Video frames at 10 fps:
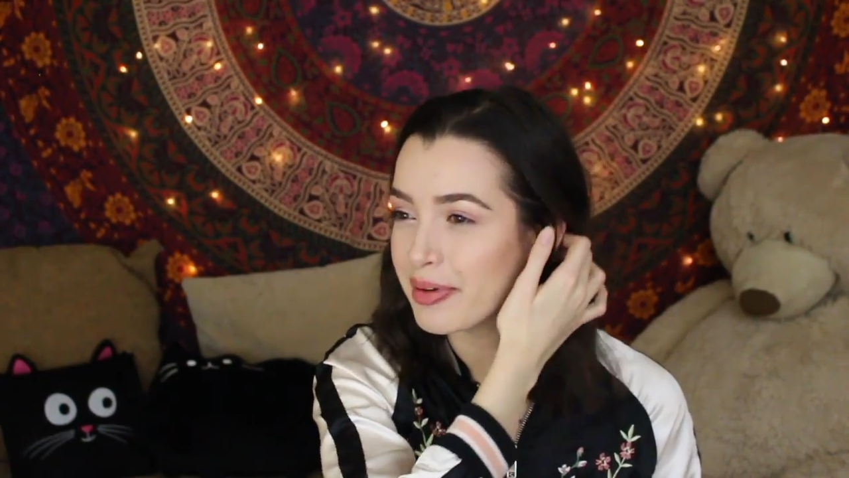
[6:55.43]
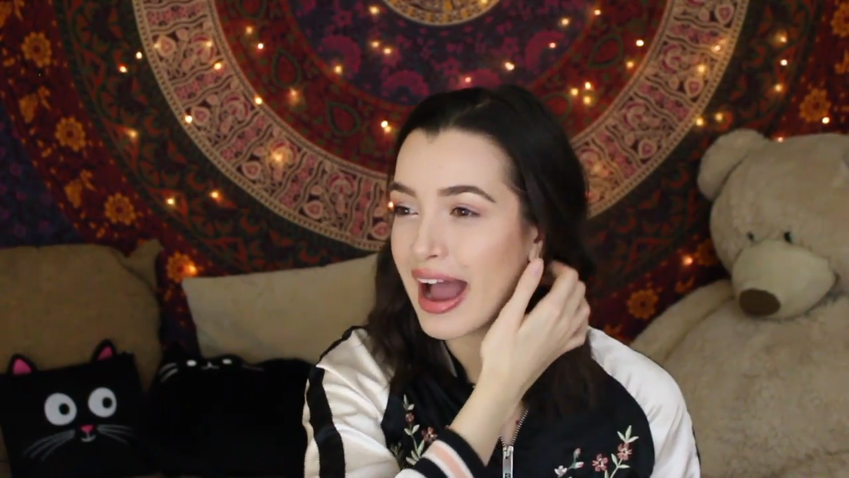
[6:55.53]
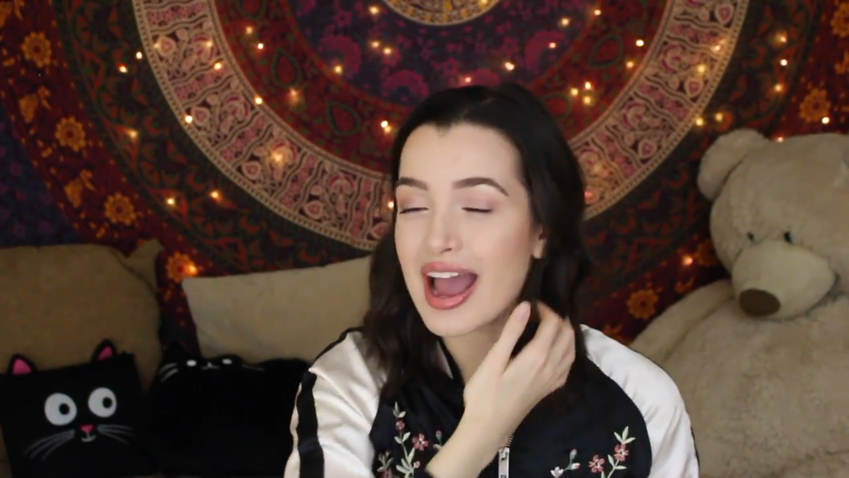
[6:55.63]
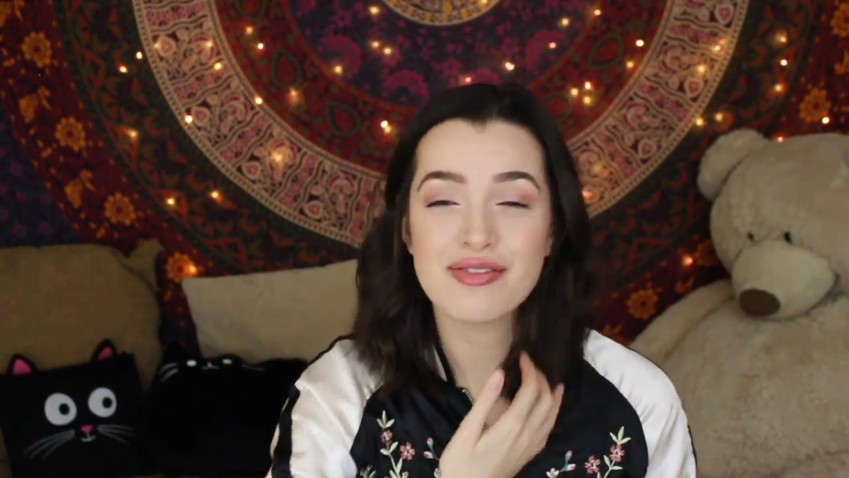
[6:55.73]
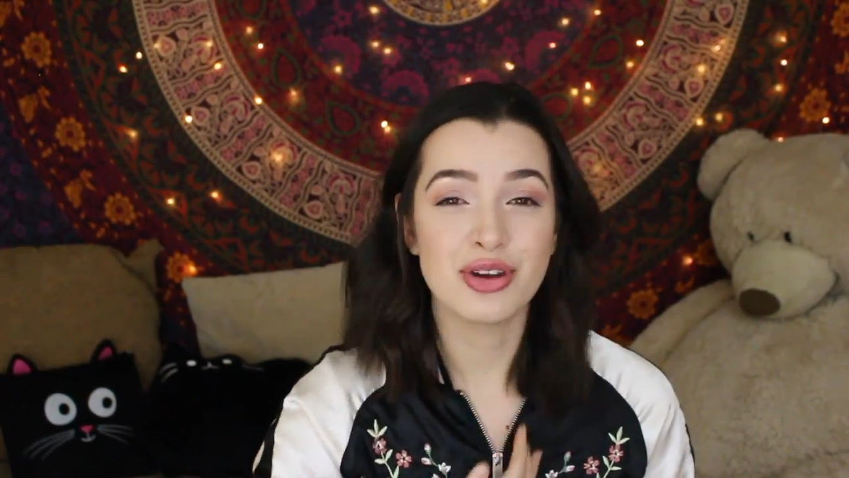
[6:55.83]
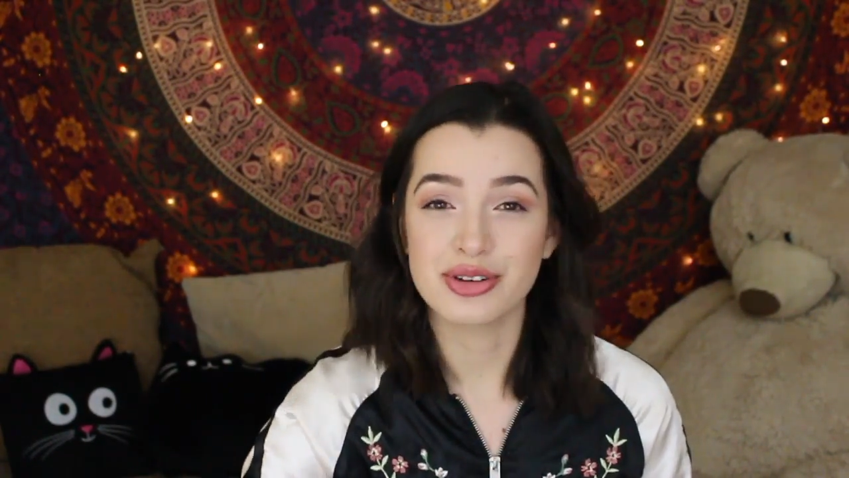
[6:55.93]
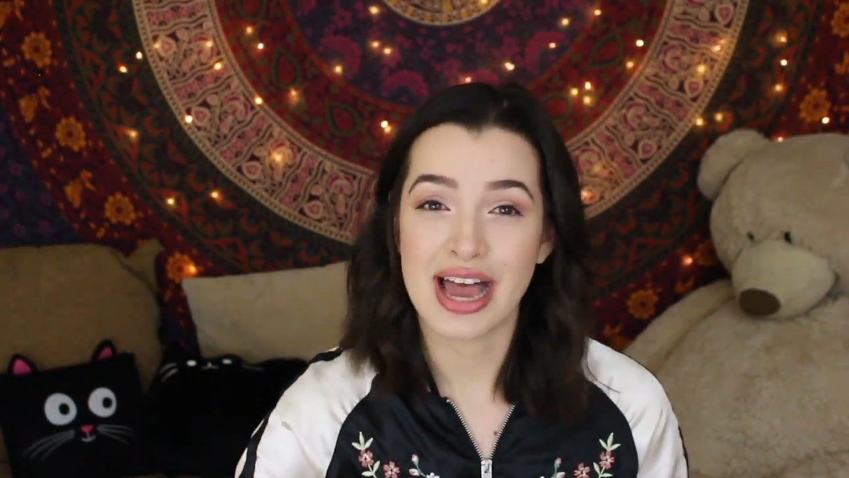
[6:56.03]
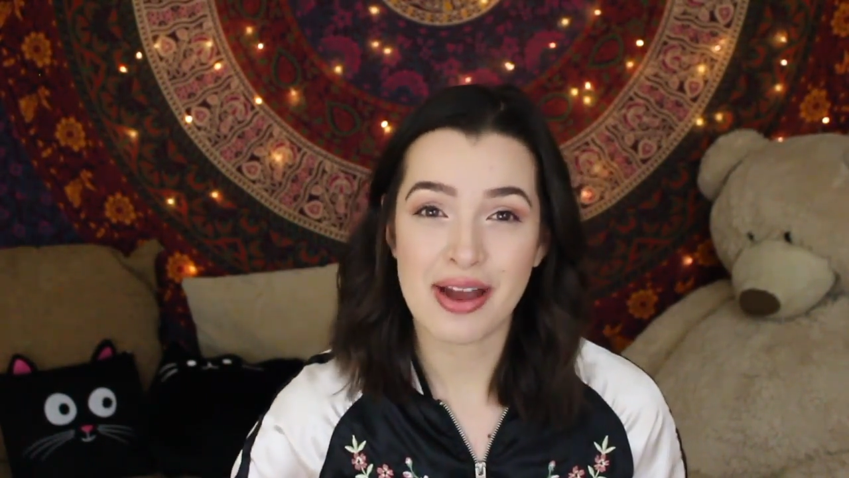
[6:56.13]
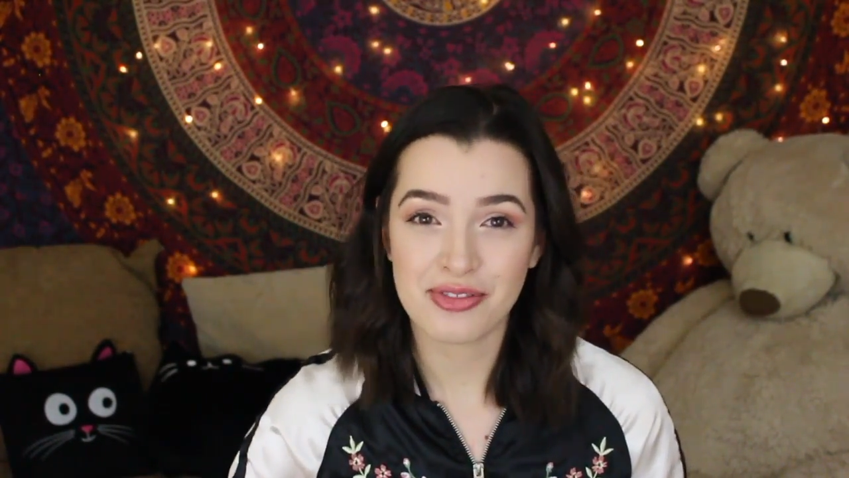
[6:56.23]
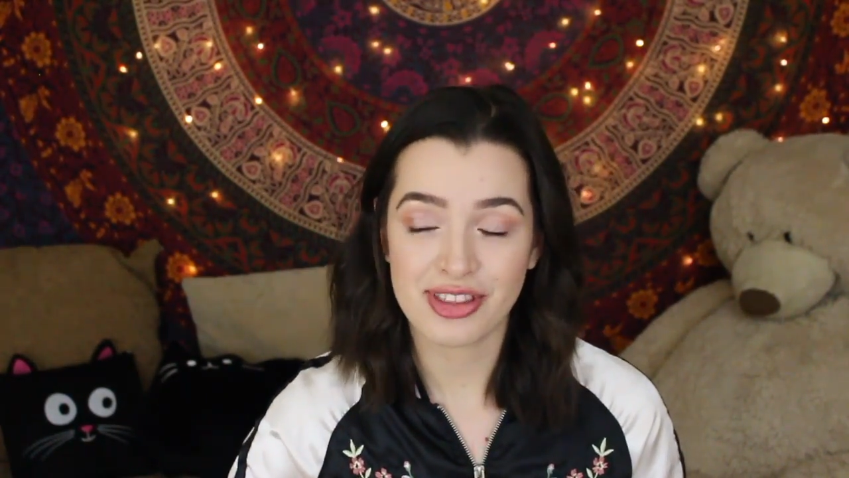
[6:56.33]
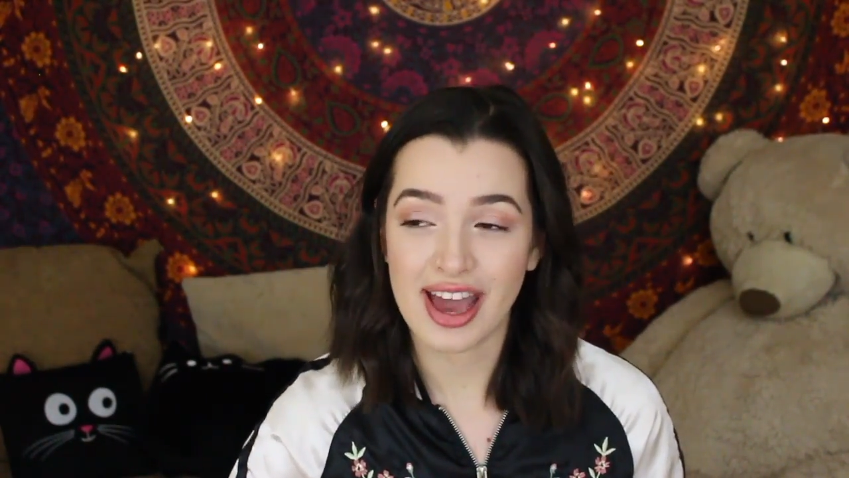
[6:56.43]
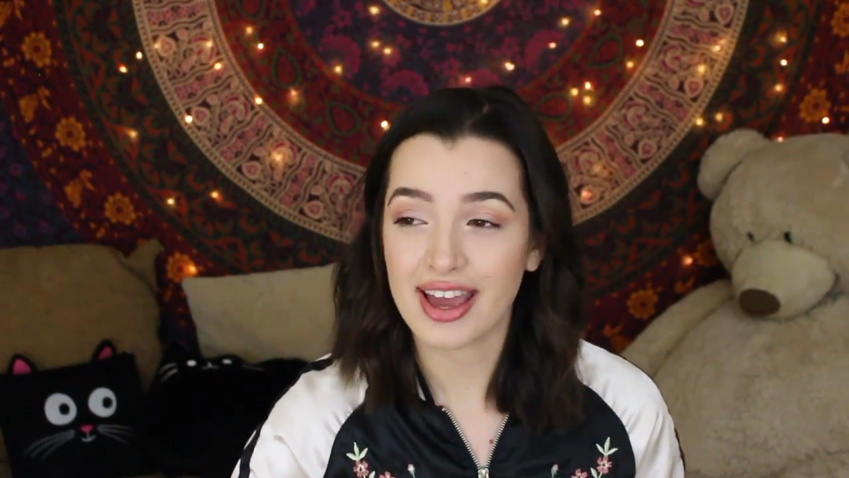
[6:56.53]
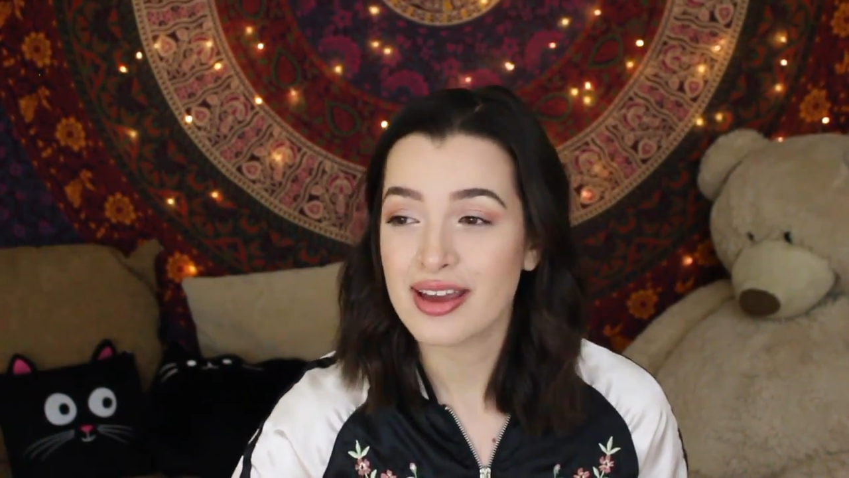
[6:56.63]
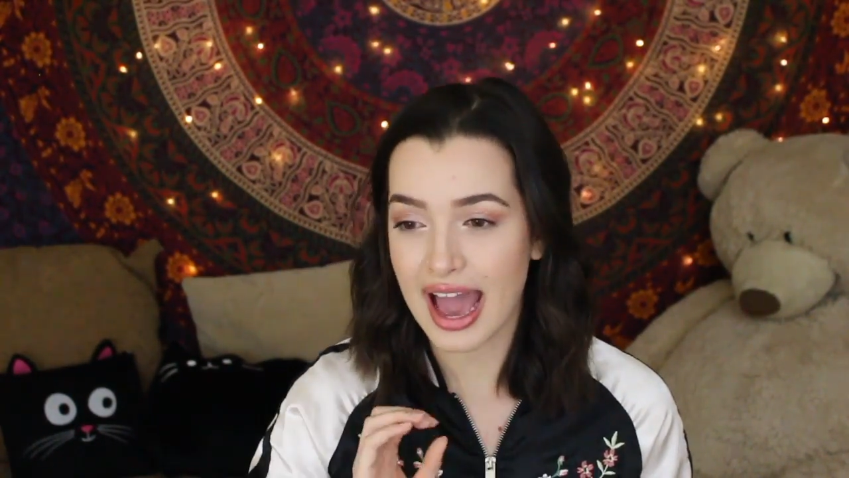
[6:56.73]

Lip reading: but I have no time for that.